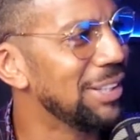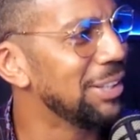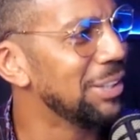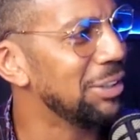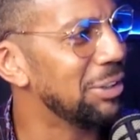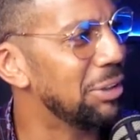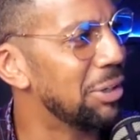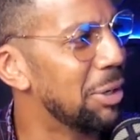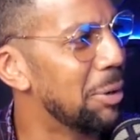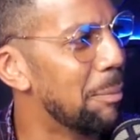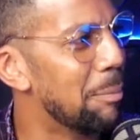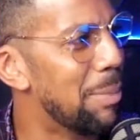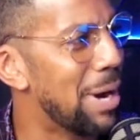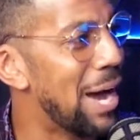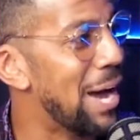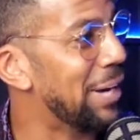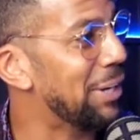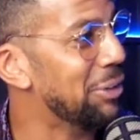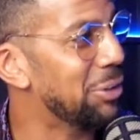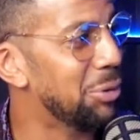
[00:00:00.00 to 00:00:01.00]
you know, mm-hmm.
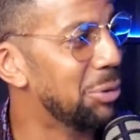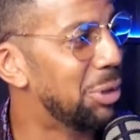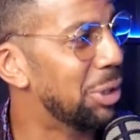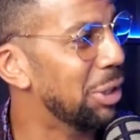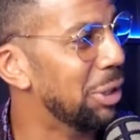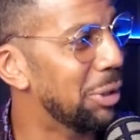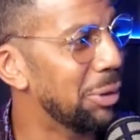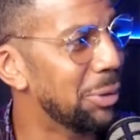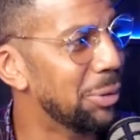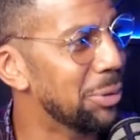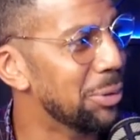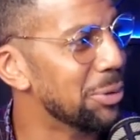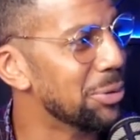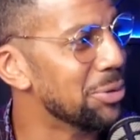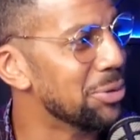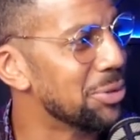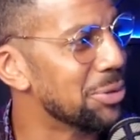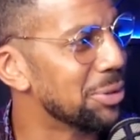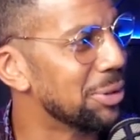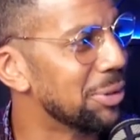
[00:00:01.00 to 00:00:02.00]
buying new
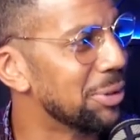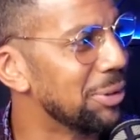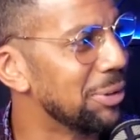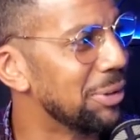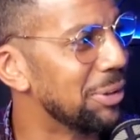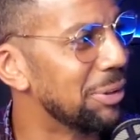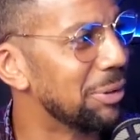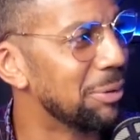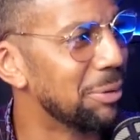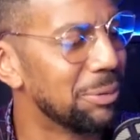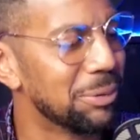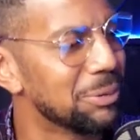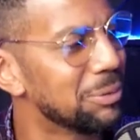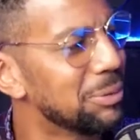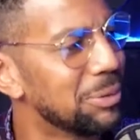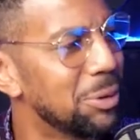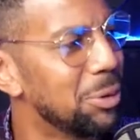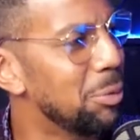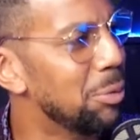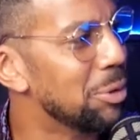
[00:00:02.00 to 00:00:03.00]
clothes? You know,
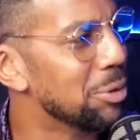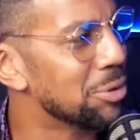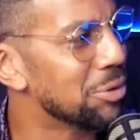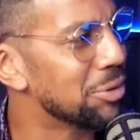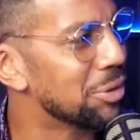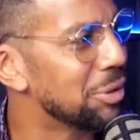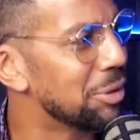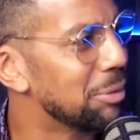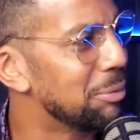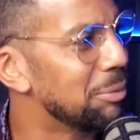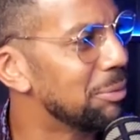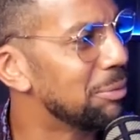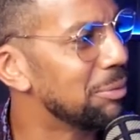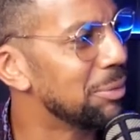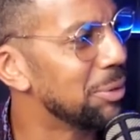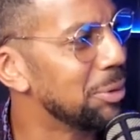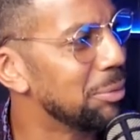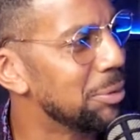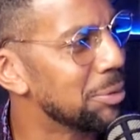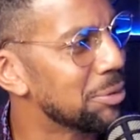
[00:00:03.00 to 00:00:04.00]
who wants to
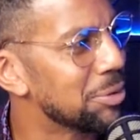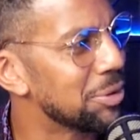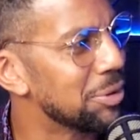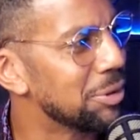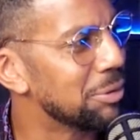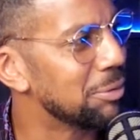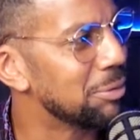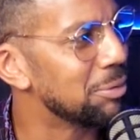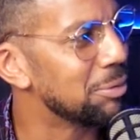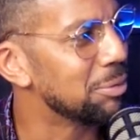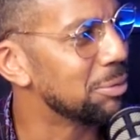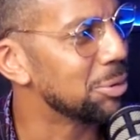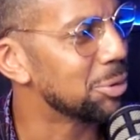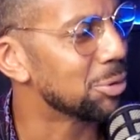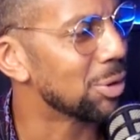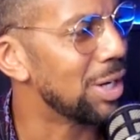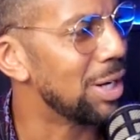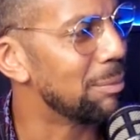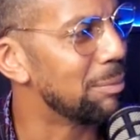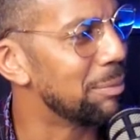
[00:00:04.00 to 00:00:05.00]
who wants to
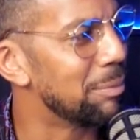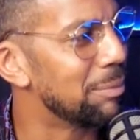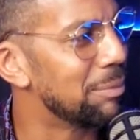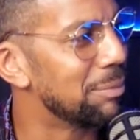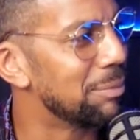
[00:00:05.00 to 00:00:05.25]
drop